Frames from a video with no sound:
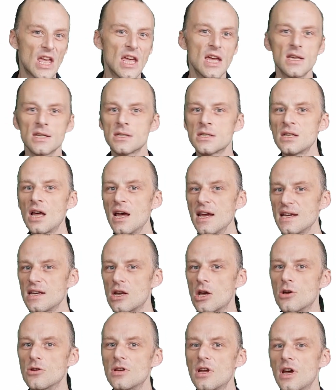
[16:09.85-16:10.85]
Side
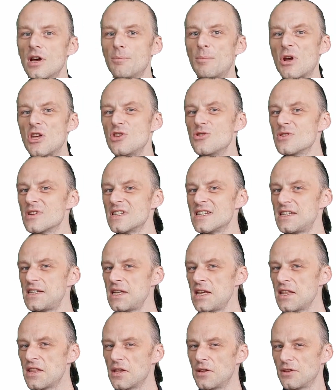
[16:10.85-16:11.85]
note, but you can
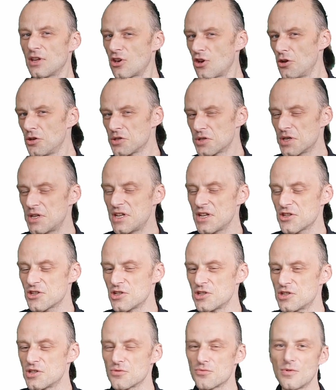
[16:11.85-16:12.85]
see that the
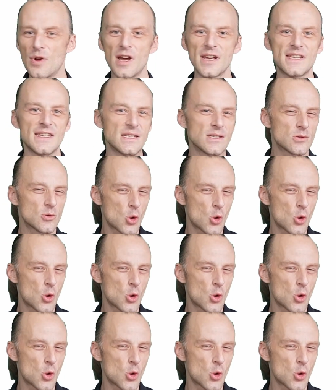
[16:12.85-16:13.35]
contradiction to write is